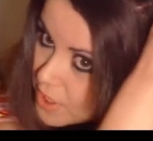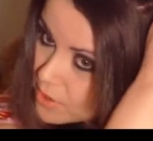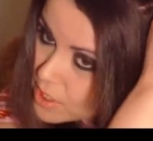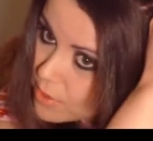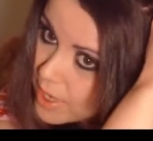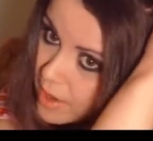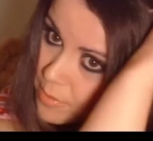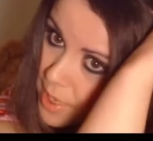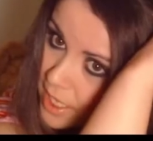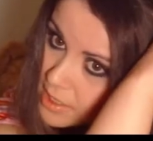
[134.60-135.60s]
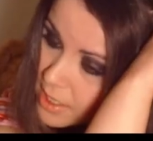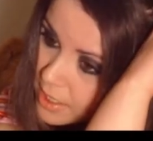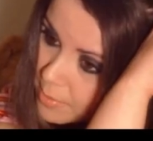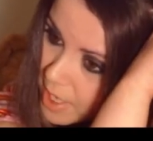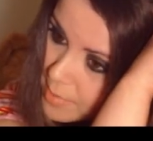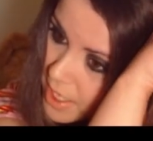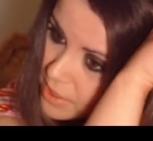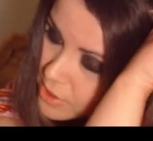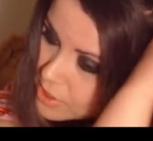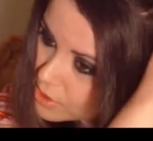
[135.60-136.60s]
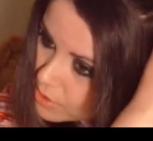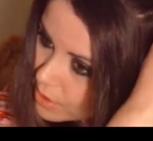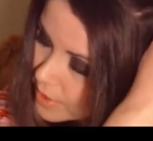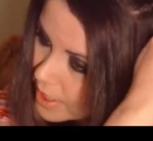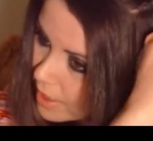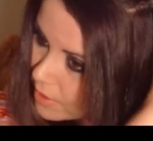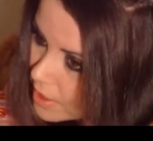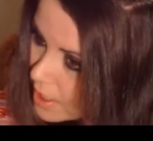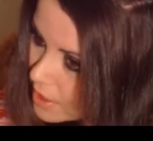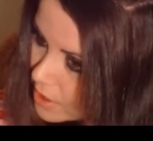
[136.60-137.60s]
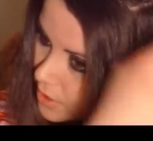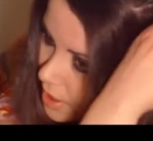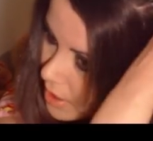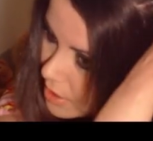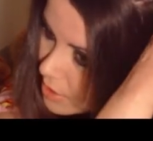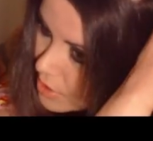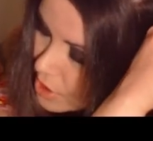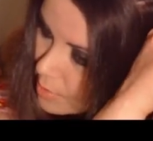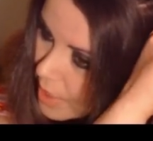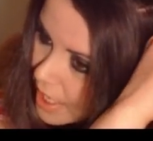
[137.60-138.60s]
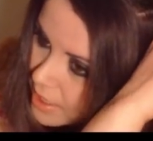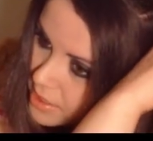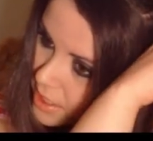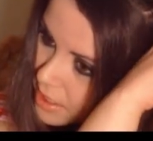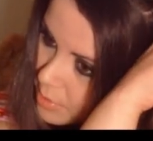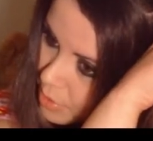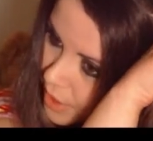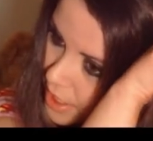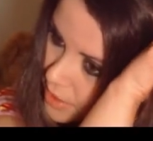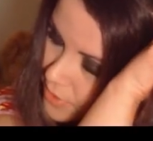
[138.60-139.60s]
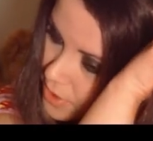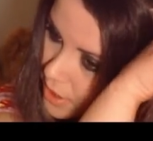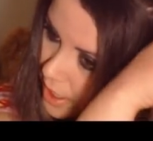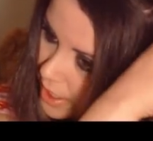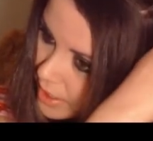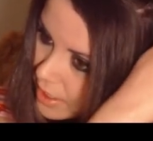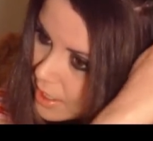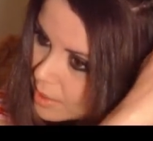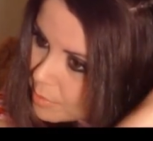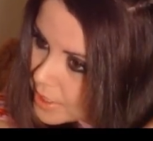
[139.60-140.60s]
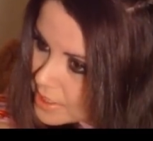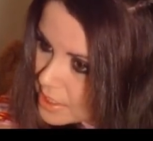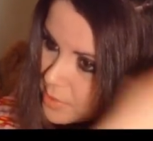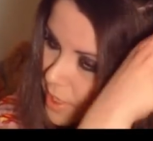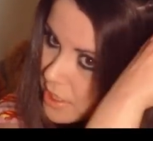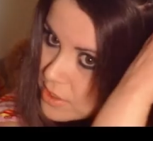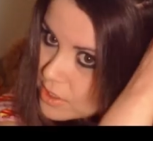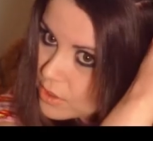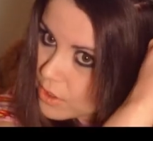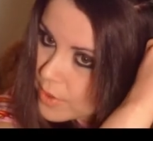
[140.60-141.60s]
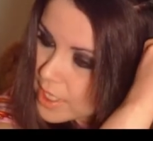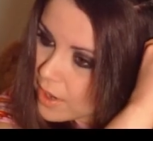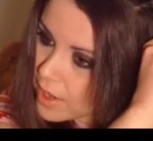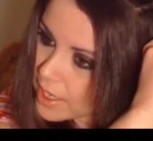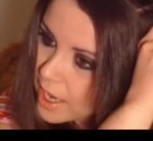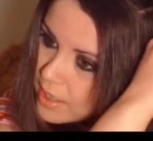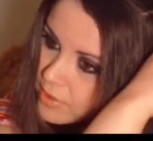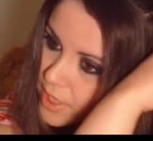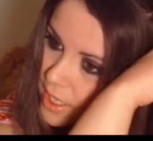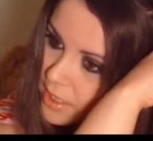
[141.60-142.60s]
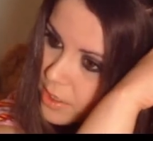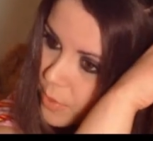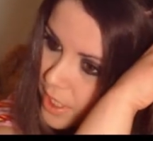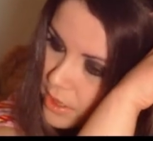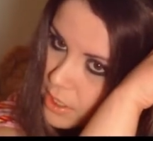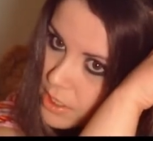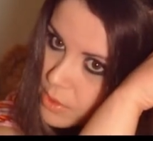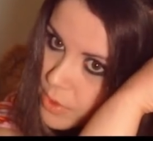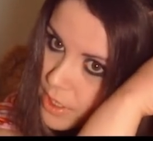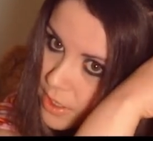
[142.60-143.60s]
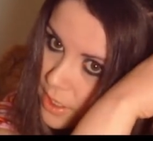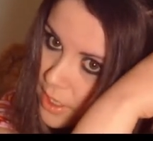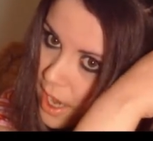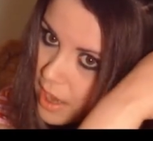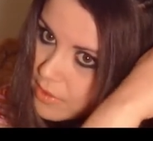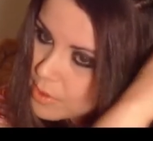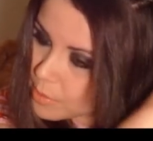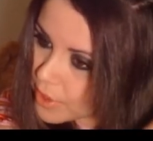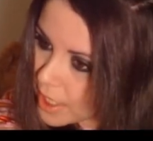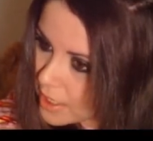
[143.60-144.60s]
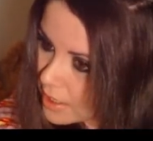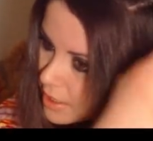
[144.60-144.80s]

you don't have bangs, like my bangs are still growing out, you can include your bangs in the braid if you'd like. But since mine are still growing out, I kind of like the way it looks when they're out of the braid.